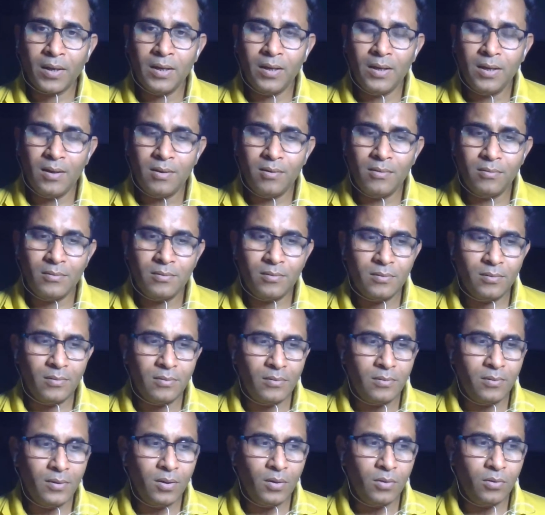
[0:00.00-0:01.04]
Now
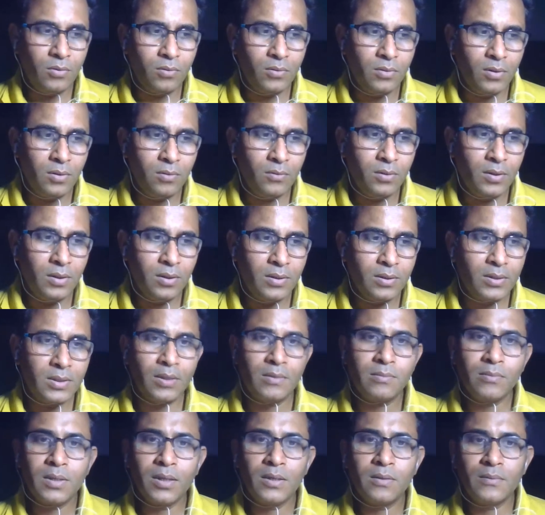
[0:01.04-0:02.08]
there are
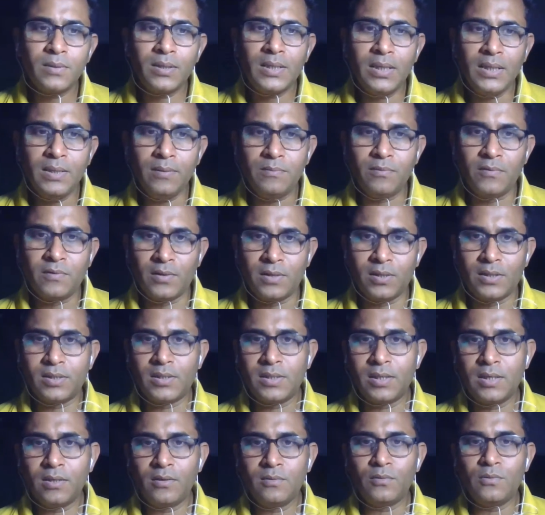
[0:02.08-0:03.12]
some kind of
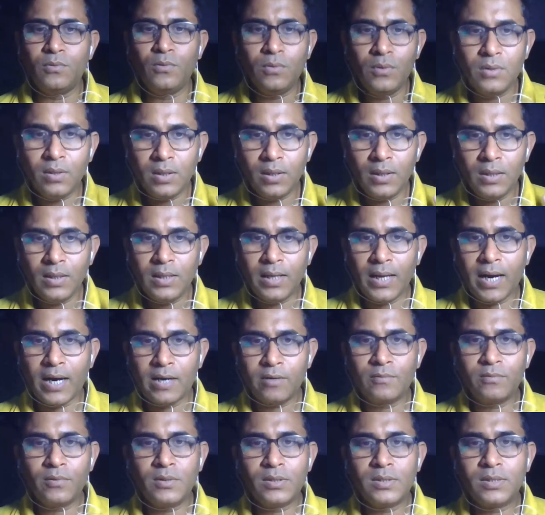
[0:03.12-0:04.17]
keywords. Now Google
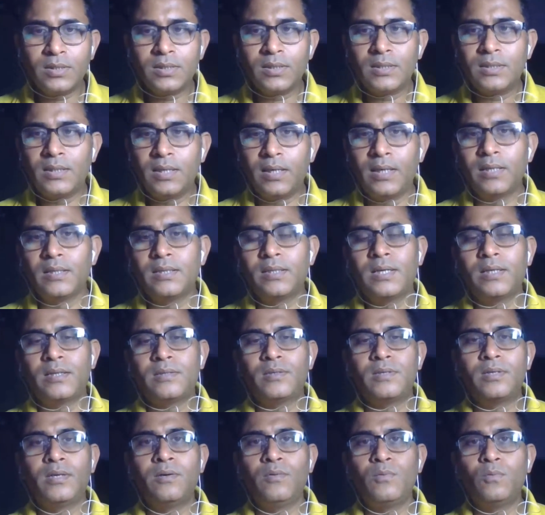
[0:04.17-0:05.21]
AdWords is a thing
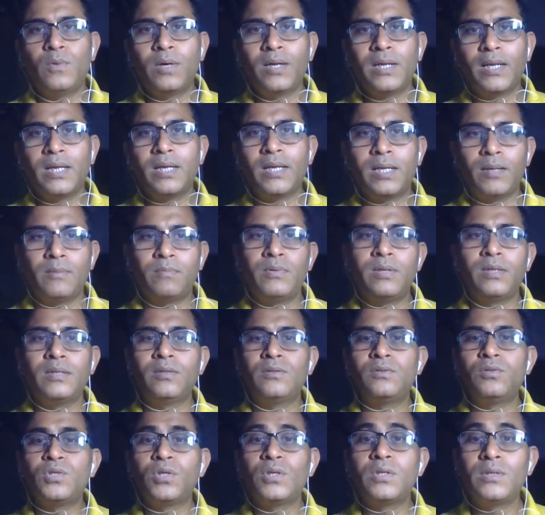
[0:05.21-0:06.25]
that one can apply,
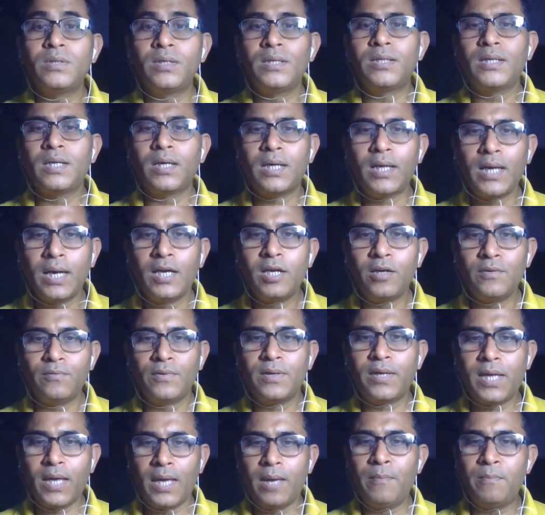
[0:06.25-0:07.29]
generate a kind of
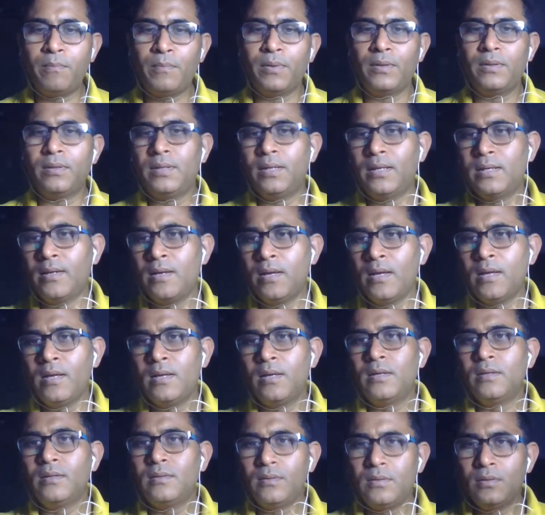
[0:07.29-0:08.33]
a campaign that
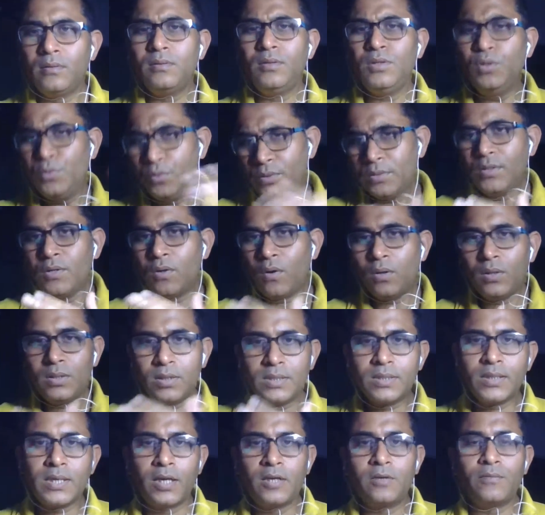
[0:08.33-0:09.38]
using all
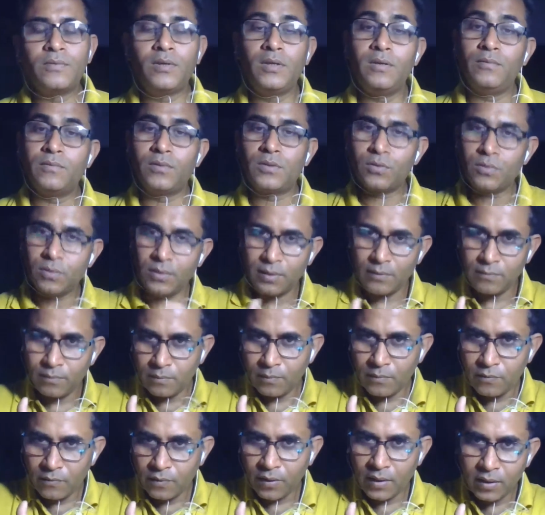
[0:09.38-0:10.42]
these kind of keywords. So there
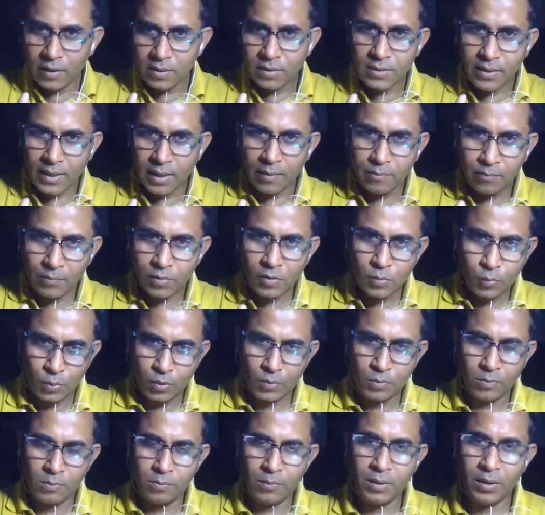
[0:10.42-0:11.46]
will be various campaigns
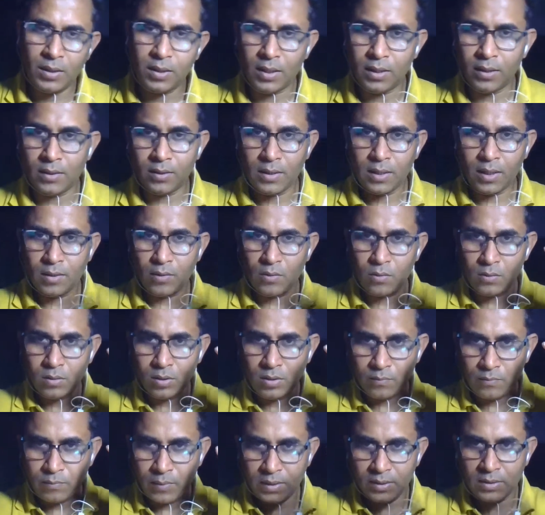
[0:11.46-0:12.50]
which will be done, and
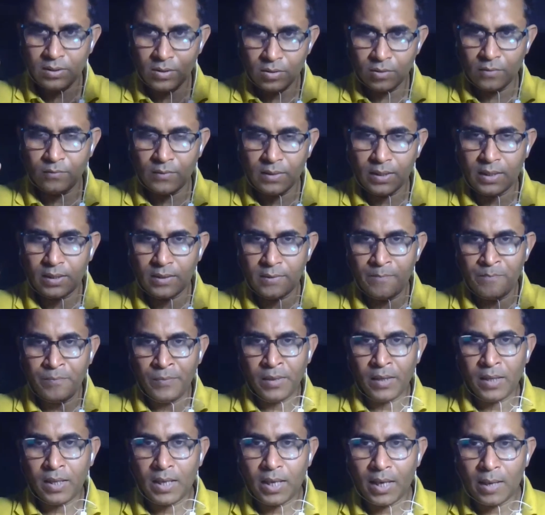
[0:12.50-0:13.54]
on the basis of that
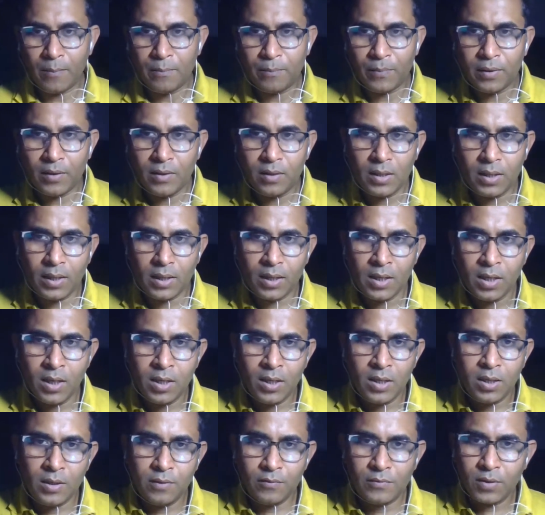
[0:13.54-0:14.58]
campaign, like
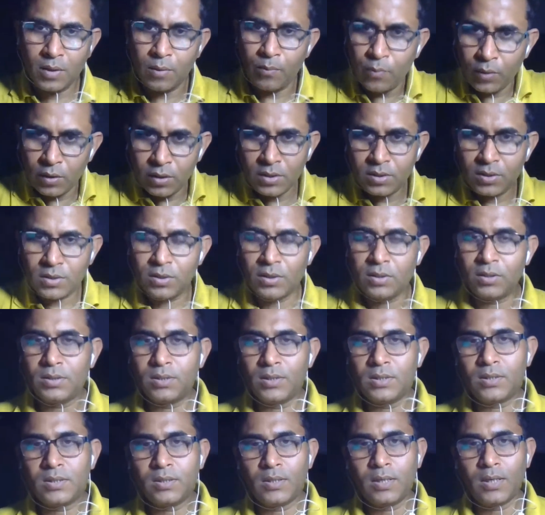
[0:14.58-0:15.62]
if somebody
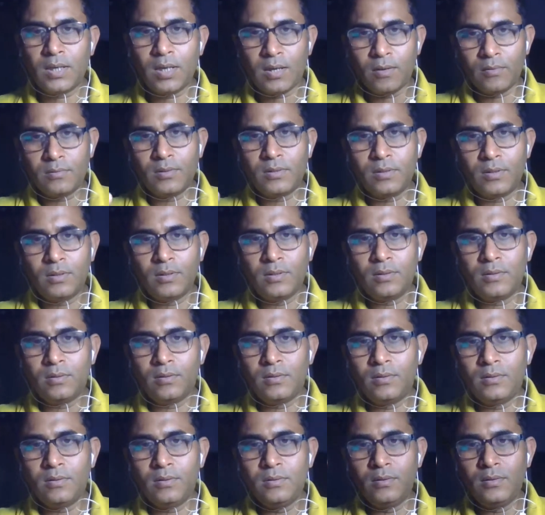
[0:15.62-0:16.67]
searches like the